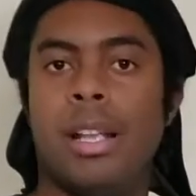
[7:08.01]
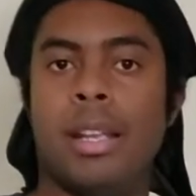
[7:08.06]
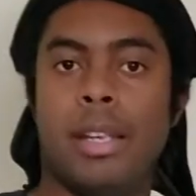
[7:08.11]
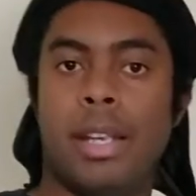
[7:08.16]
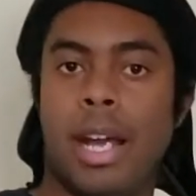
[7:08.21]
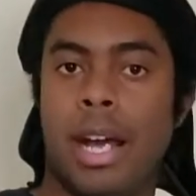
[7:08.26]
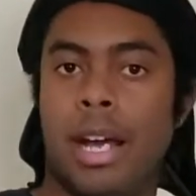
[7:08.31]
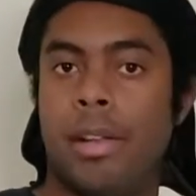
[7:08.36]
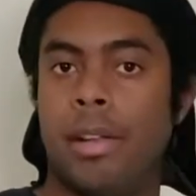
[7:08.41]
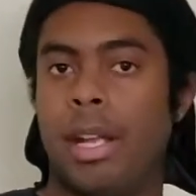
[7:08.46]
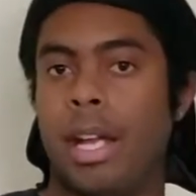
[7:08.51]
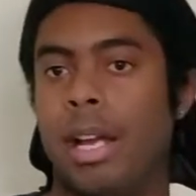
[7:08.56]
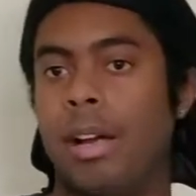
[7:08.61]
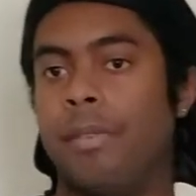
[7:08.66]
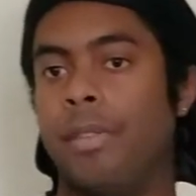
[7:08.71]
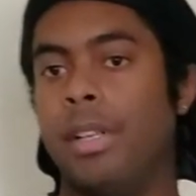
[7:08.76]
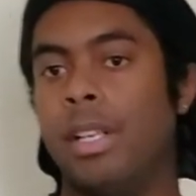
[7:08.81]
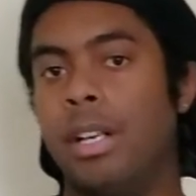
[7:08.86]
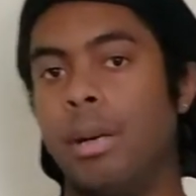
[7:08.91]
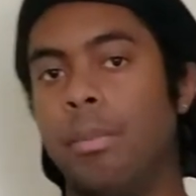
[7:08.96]
Now you have
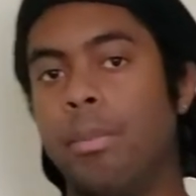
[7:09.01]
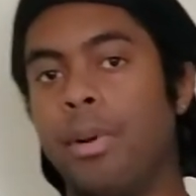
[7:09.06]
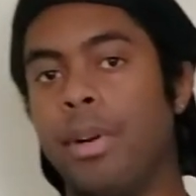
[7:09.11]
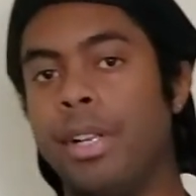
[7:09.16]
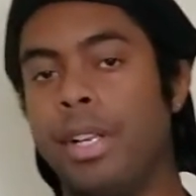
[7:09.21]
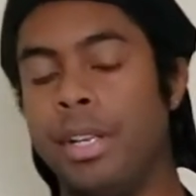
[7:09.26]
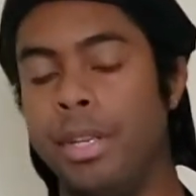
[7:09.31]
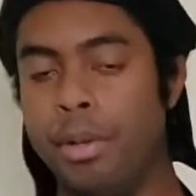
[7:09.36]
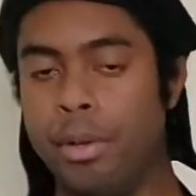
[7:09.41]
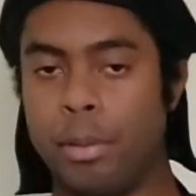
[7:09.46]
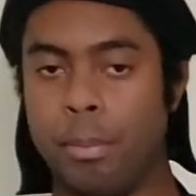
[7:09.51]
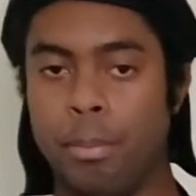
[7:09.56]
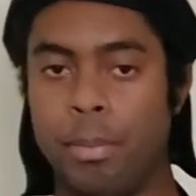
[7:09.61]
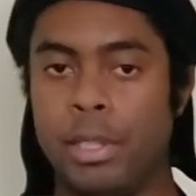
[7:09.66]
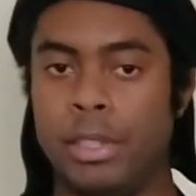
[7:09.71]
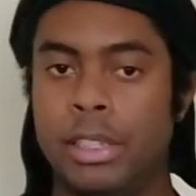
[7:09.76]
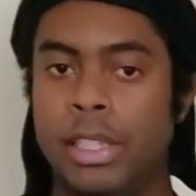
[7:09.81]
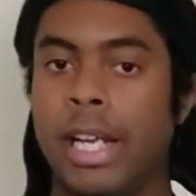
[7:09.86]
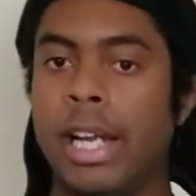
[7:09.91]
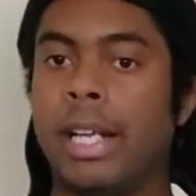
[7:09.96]
a number that you can
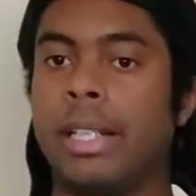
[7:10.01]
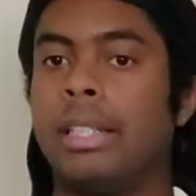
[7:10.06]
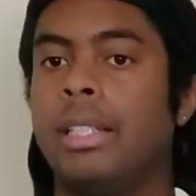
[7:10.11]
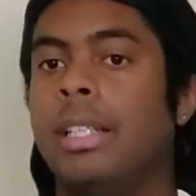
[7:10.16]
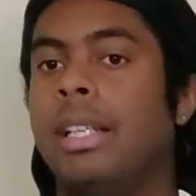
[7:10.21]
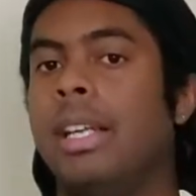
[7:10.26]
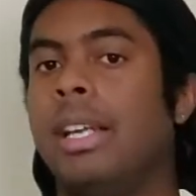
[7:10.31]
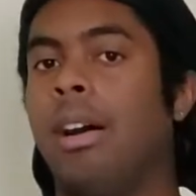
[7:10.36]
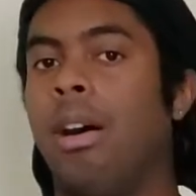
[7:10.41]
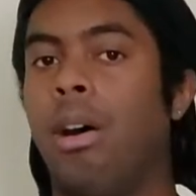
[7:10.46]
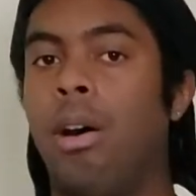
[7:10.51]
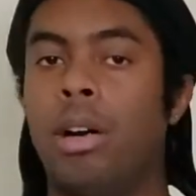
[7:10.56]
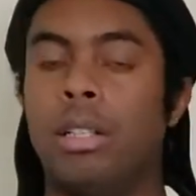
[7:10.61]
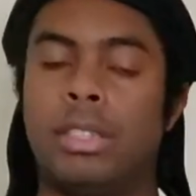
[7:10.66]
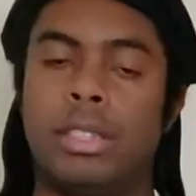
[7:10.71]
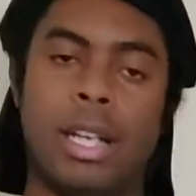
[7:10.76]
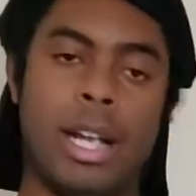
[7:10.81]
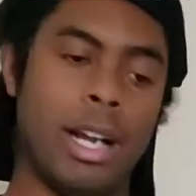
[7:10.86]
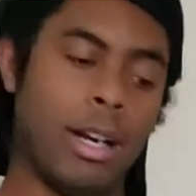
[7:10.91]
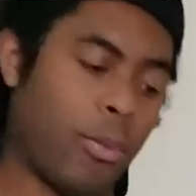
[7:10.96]
project
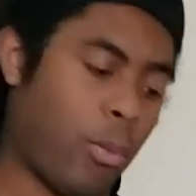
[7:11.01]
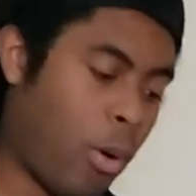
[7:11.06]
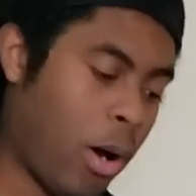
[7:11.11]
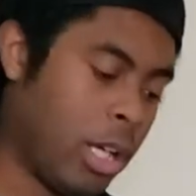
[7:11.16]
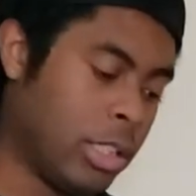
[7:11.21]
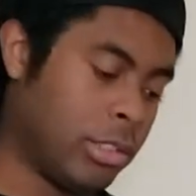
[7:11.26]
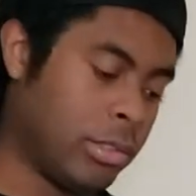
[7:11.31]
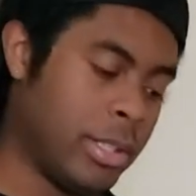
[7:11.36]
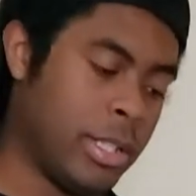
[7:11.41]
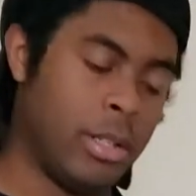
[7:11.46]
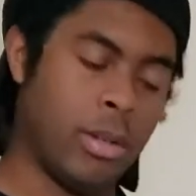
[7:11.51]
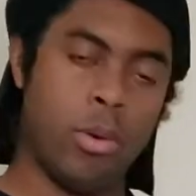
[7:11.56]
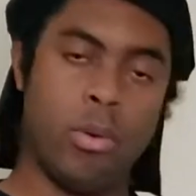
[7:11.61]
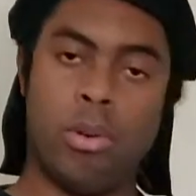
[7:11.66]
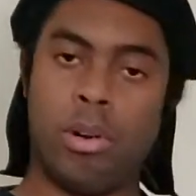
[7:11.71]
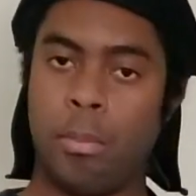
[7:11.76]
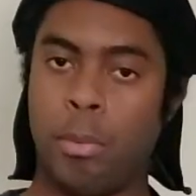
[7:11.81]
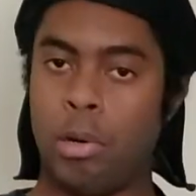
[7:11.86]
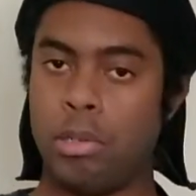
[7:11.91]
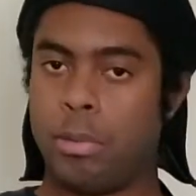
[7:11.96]
onto that quadrant
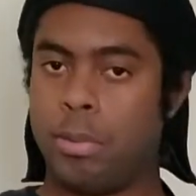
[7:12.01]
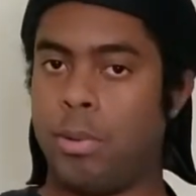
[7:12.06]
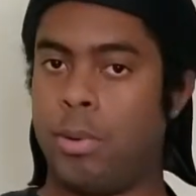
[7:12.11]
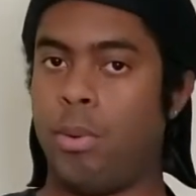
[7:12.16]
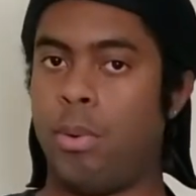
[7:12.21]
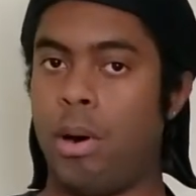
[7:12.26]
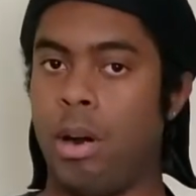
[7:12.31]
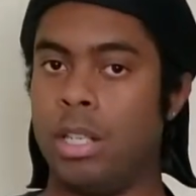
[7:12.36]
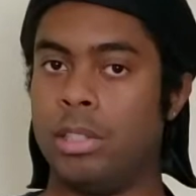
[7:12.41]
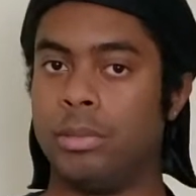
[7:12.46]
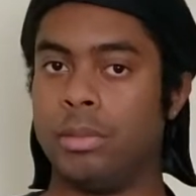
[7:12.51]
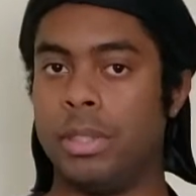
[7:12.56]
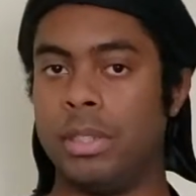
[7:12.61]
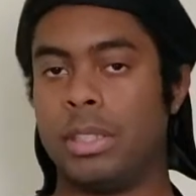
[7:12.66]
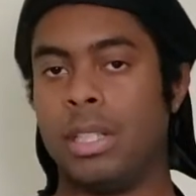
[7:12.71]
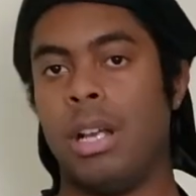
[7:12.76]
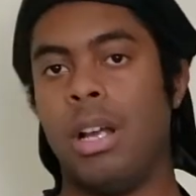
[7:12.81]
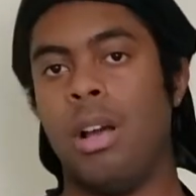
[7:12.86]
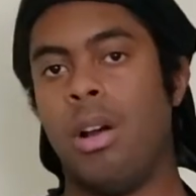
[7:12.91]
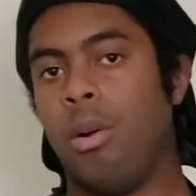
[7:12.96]
or multiple
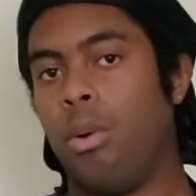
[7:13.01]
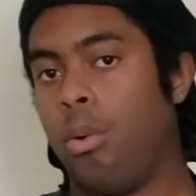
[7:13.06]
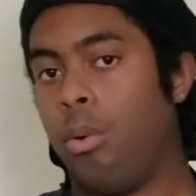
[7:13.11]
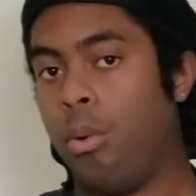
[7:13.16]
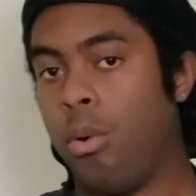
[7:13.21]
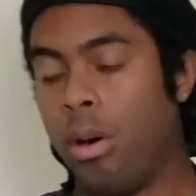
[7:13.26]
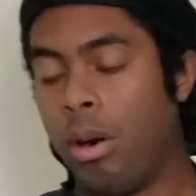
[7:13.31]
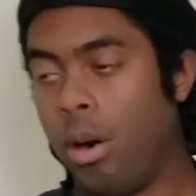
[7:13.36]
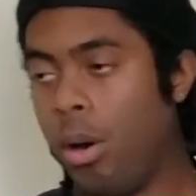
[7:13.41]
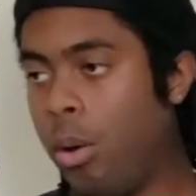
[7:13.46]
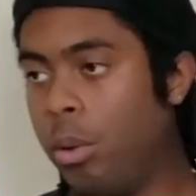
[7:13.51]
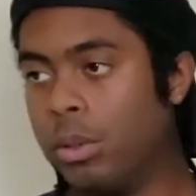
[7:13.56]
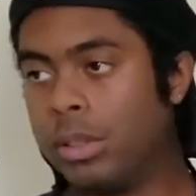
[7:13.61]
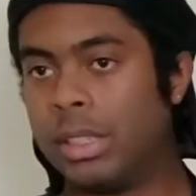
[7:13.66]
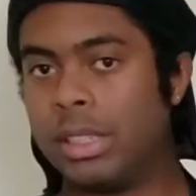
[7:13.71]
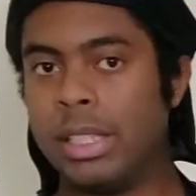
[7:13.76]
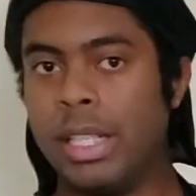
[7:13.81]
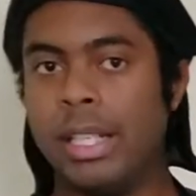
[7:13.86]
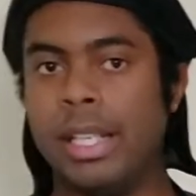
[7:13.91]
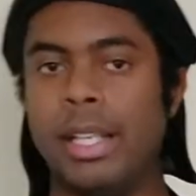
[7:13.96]
quadrants or a whole
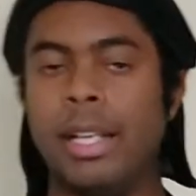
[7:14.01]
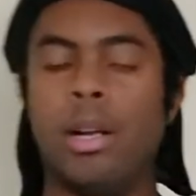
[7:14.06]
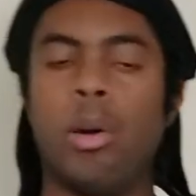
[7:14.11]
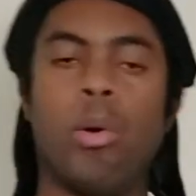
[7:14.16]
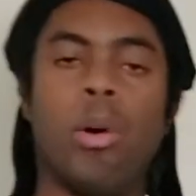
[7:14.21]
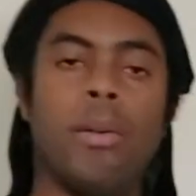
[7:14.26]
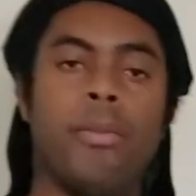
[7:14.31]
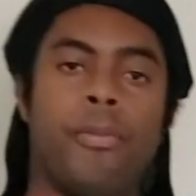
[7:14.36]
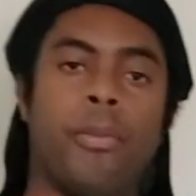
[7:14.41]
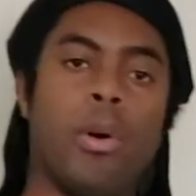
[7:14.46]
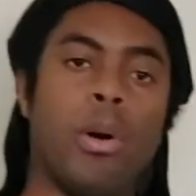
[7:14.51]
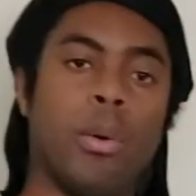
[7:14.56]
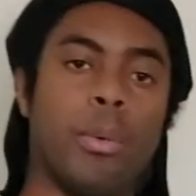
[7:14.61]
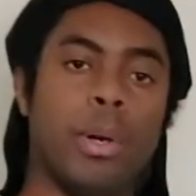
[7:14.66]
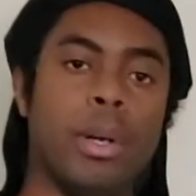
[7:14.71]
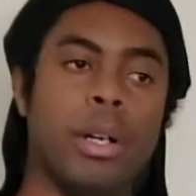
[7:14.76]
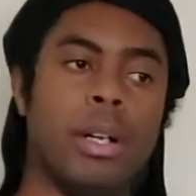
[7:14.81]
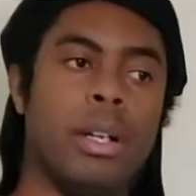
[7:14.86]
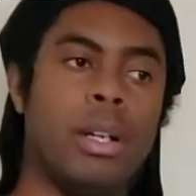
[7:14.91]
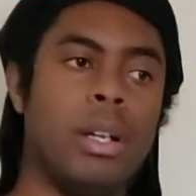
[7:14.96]
city going
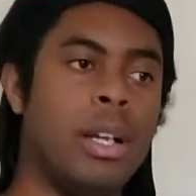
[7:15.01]
forward.